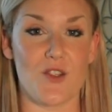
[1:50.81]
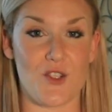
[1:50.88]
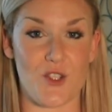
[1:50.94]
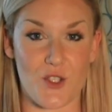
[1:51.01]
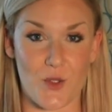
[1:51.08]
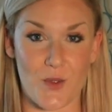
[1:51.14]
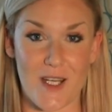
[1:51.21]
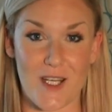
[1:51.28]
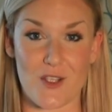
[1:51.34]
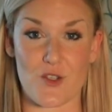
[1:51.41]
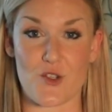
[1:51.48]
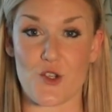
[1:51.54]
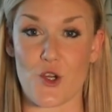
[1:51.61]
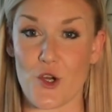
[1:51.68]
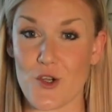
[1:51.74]
to
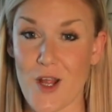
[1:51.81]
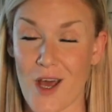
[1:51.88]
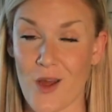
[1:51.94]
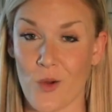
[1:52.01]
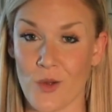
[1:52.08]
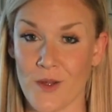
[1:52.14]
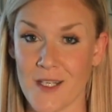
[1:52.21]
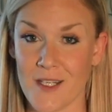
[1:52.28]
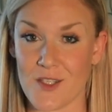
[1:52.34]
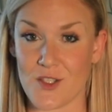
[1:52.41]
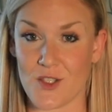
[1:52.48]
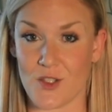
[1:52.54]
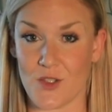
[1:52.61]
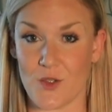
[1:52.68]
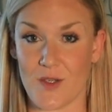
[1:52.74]
ensure not only
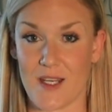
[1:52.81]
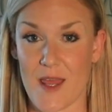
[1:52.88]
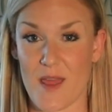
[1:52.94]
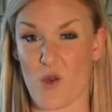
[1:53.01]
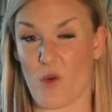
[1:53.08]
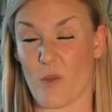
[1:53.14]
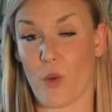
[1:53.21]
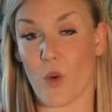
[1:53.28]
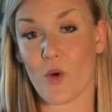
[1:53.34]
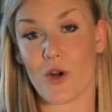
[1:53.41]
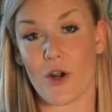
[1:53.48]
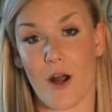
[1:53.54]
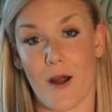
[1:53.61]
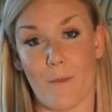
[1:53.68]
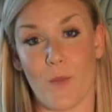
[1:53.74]
to get the
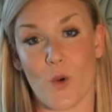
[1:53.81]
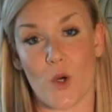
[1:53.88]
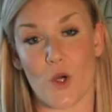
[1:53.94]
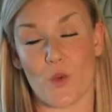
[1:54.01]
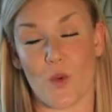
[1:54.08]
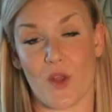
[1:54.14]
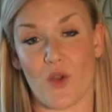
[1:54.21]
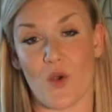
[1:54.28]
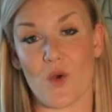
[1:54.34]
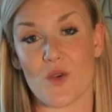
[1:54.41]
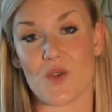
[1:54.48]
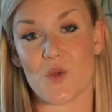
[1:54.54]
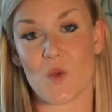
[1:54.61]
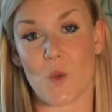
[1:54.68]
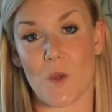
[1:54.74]
reporter on board with your
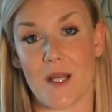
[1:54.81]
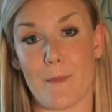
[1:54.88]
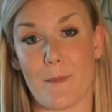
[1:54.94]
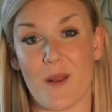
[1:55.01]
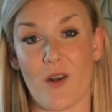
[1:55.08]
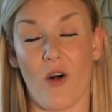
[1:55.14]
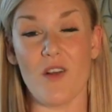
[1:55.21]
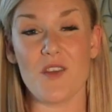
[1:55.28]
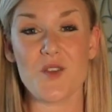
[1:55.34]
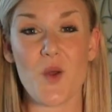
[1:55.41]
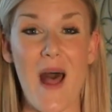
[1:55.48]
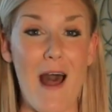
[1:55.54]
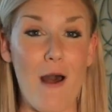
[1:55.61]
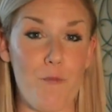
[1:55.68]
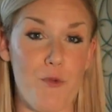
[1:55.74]
story, but also
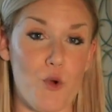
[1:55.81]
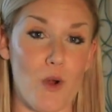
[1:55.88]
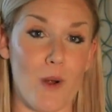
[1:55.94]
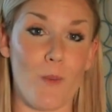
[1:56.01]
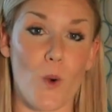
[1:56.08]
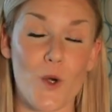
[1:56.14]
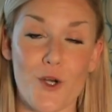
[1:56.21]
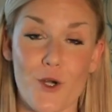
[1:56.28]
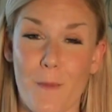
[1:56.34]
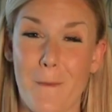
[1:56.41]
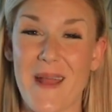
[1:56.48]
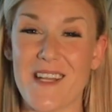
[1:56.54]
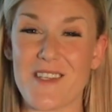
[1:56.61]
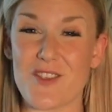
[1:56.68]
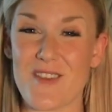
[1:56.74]
help the reporter
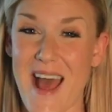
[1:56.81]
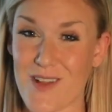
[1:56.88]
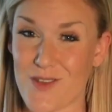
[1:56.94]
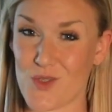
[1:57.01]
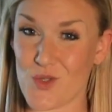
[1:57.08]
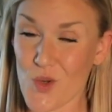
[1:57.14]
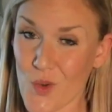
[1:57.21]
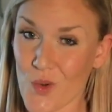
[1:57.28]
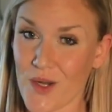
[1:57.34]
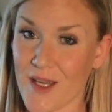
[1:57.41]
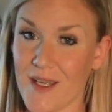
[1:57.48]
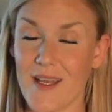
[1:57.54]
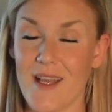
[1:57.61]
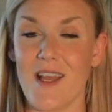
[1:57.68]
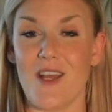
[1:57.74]
pitch that story